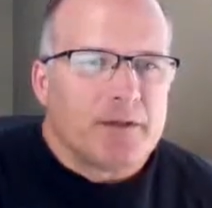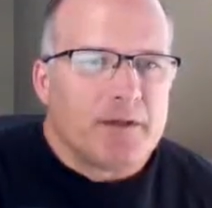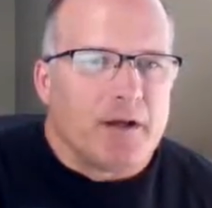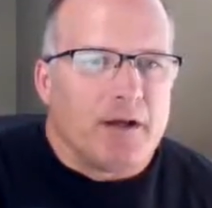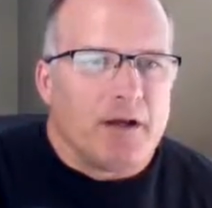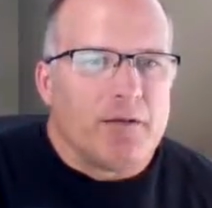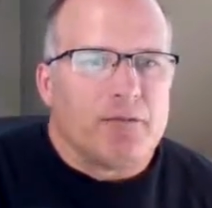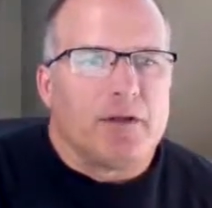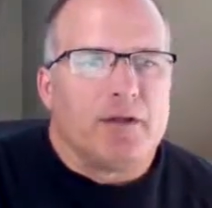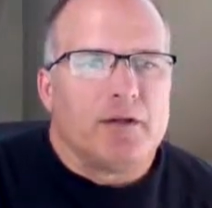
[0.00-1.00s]
uh,
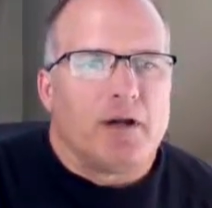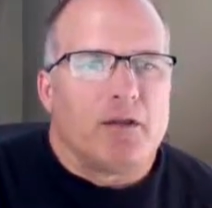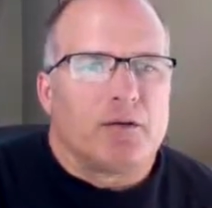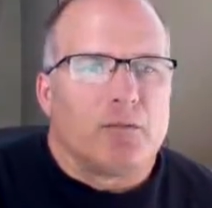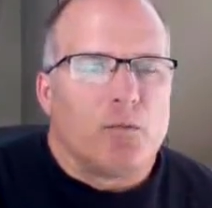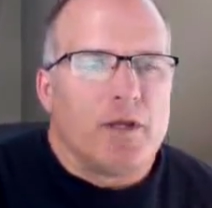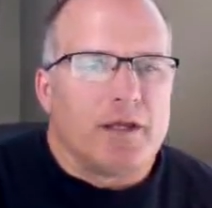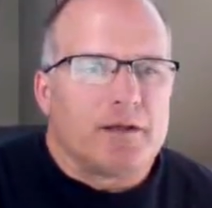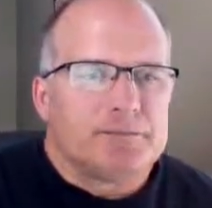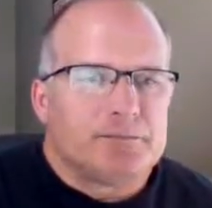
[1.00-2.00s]
every other
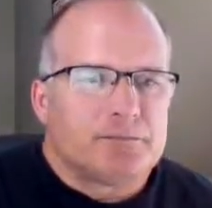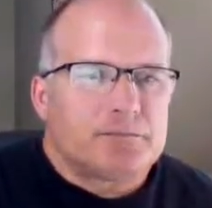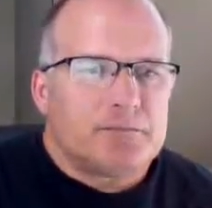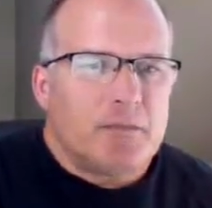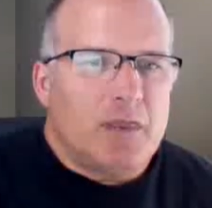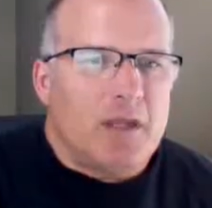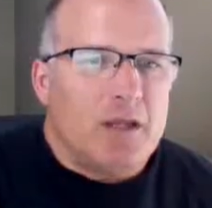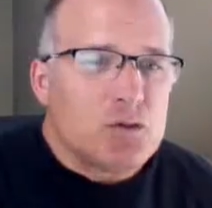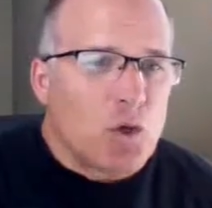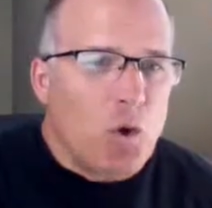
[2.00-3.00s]
week.
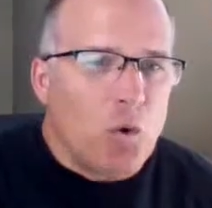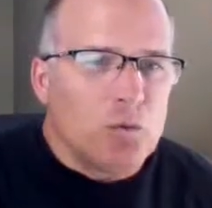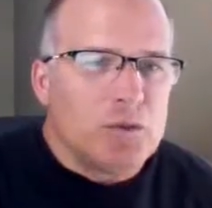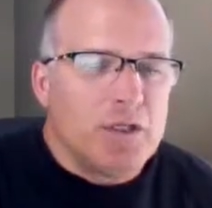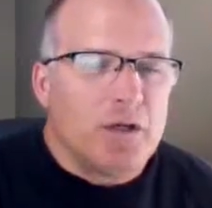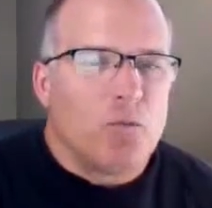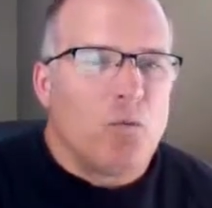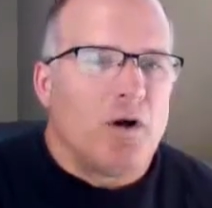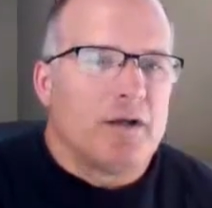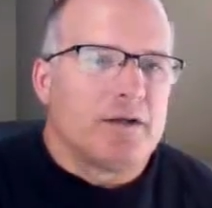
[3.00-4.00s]
Total year
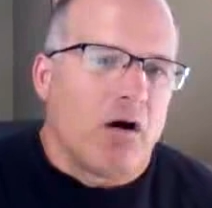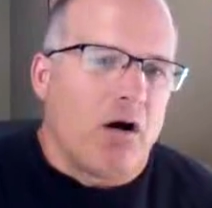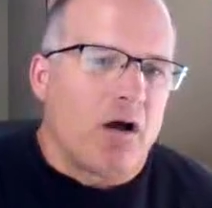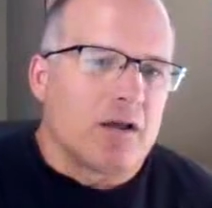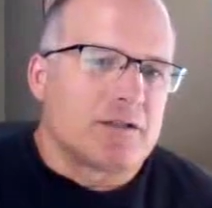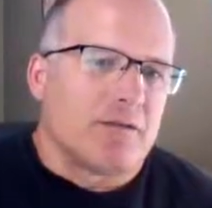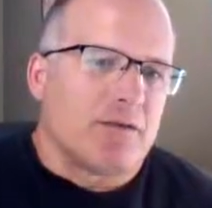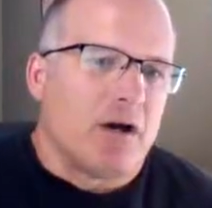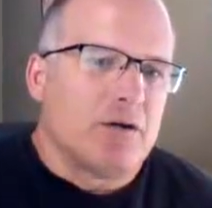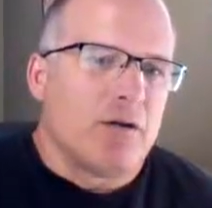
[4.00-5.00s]
one cost of
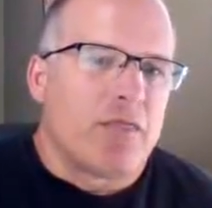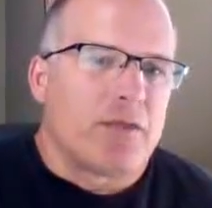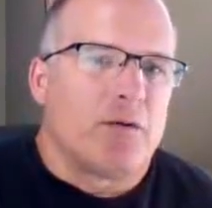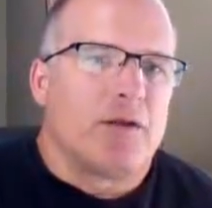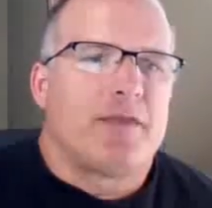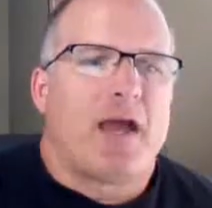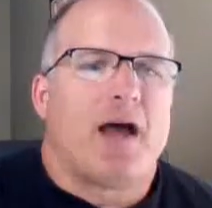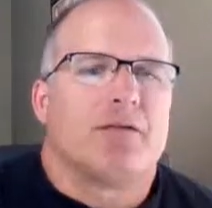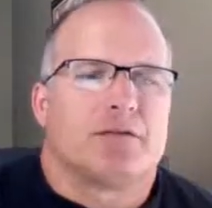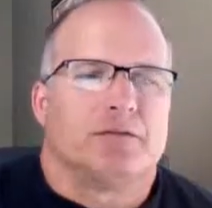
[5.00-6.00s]
one hundred and thirty
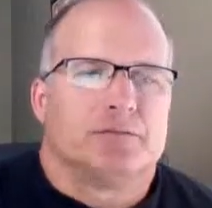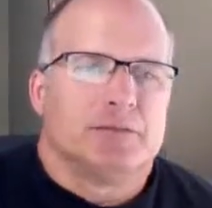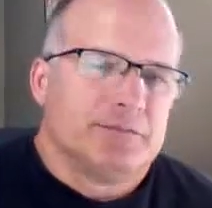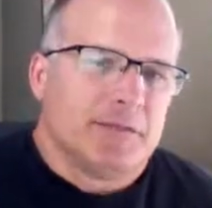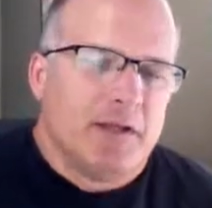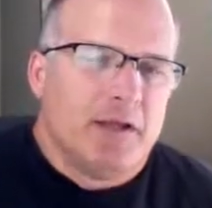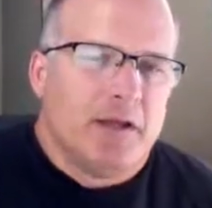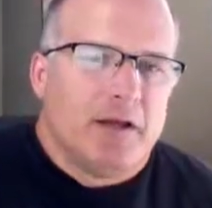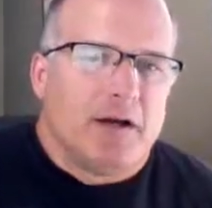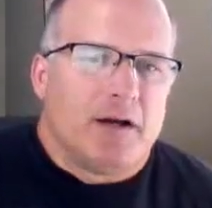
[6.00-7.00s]
thousand,
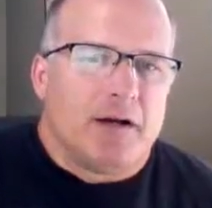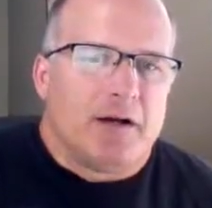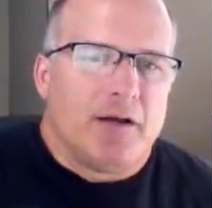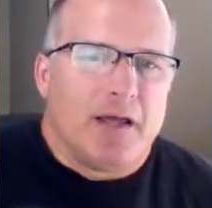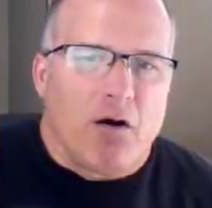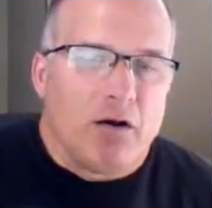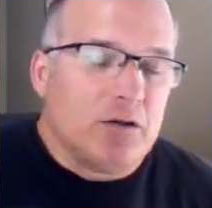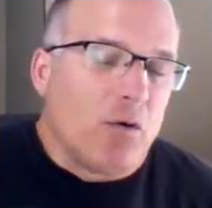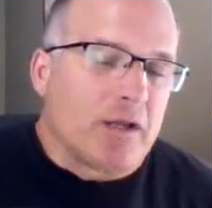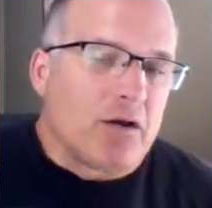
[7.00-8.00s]
uh, an
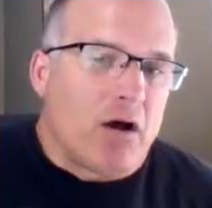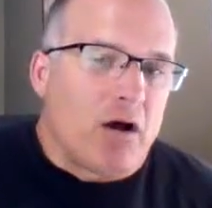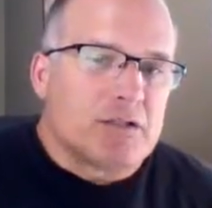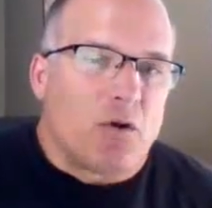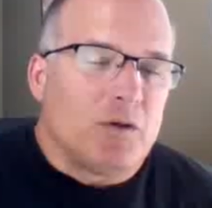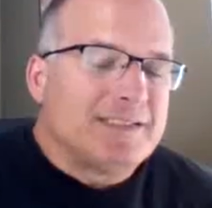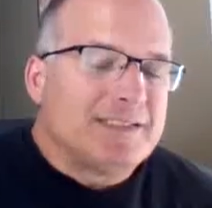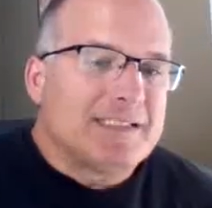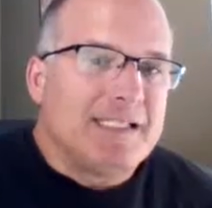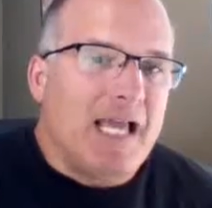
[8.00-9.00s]
ongoing cost of only
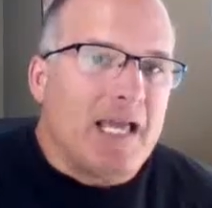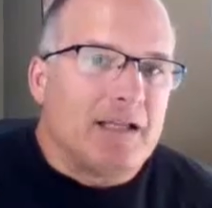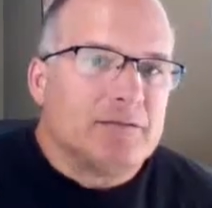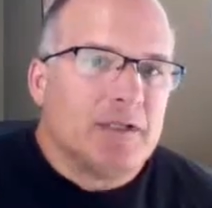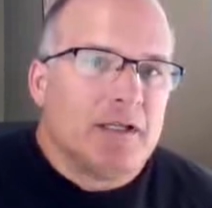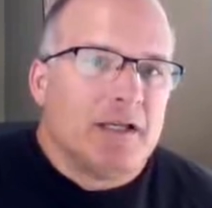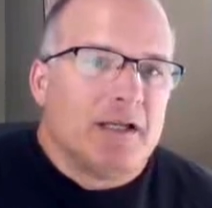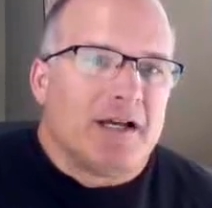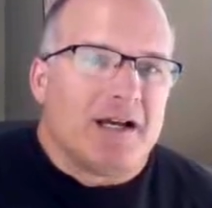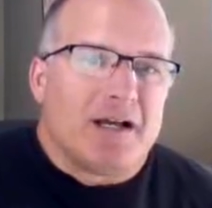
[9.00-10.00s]
sixty-eight.
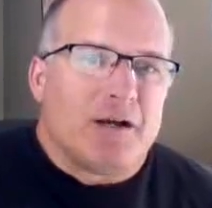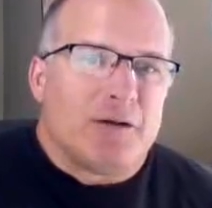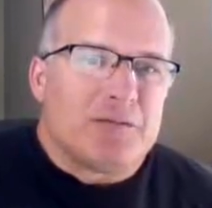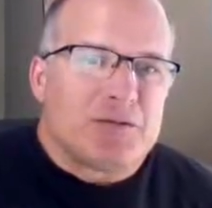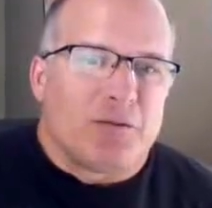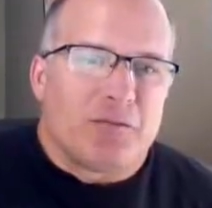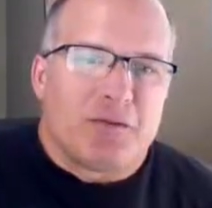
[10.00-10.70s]
Um, so